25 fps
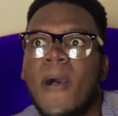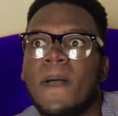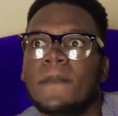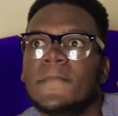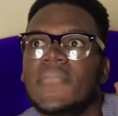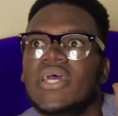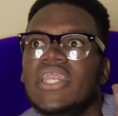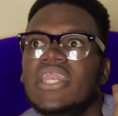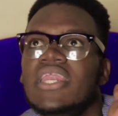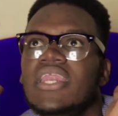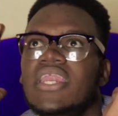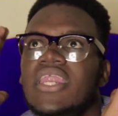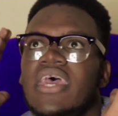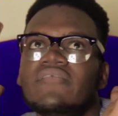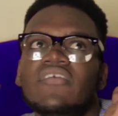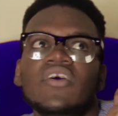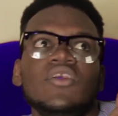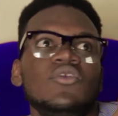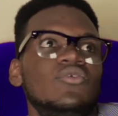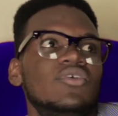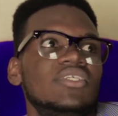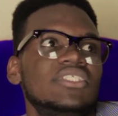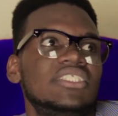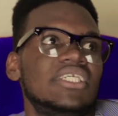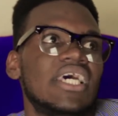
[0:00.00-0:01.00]
me never
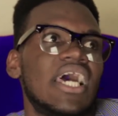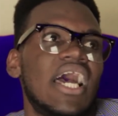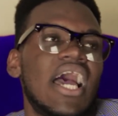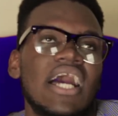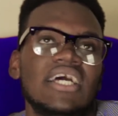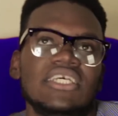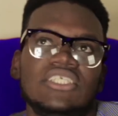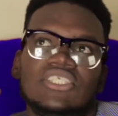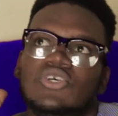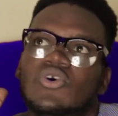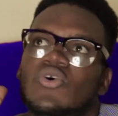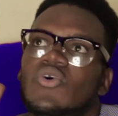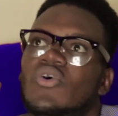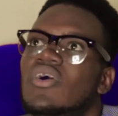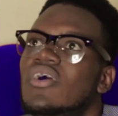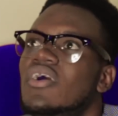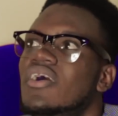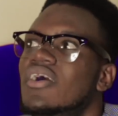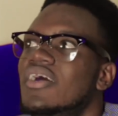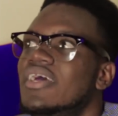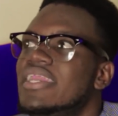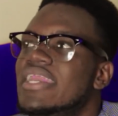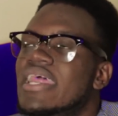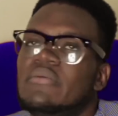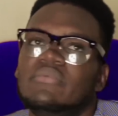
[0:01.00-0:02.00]
know say I saw
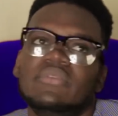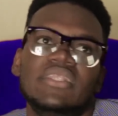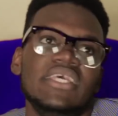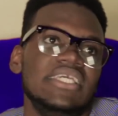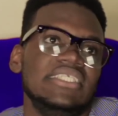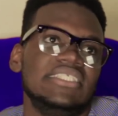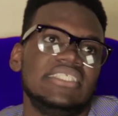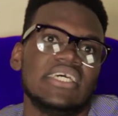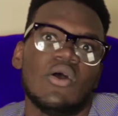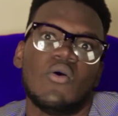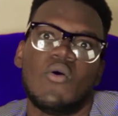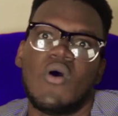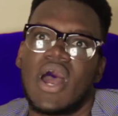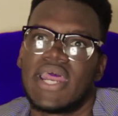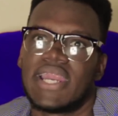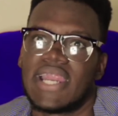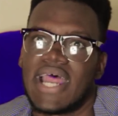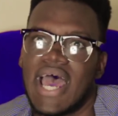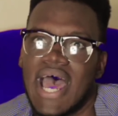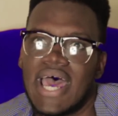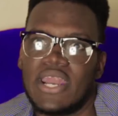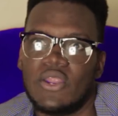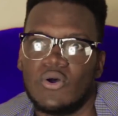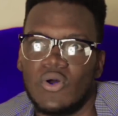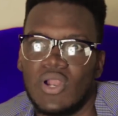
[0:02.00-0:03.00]
them things that go on in
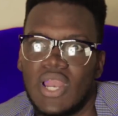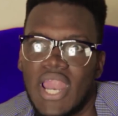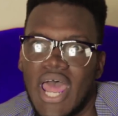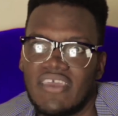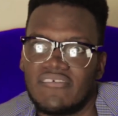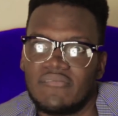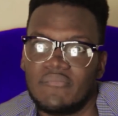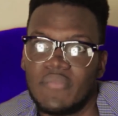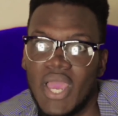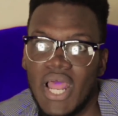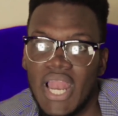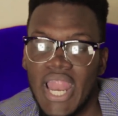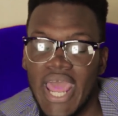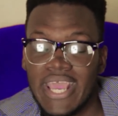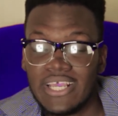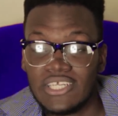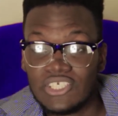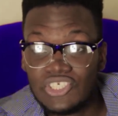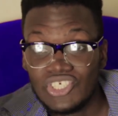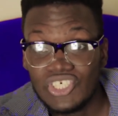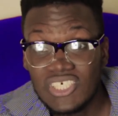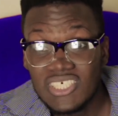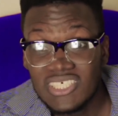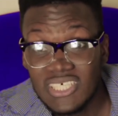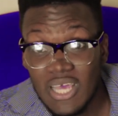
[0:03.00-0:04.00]
the adult life. Me I like
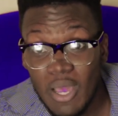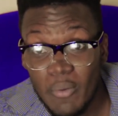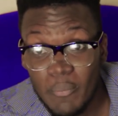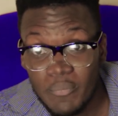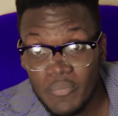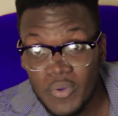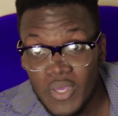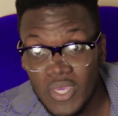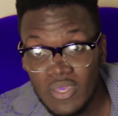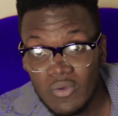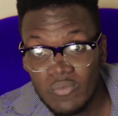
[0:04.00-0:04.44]
Jesus and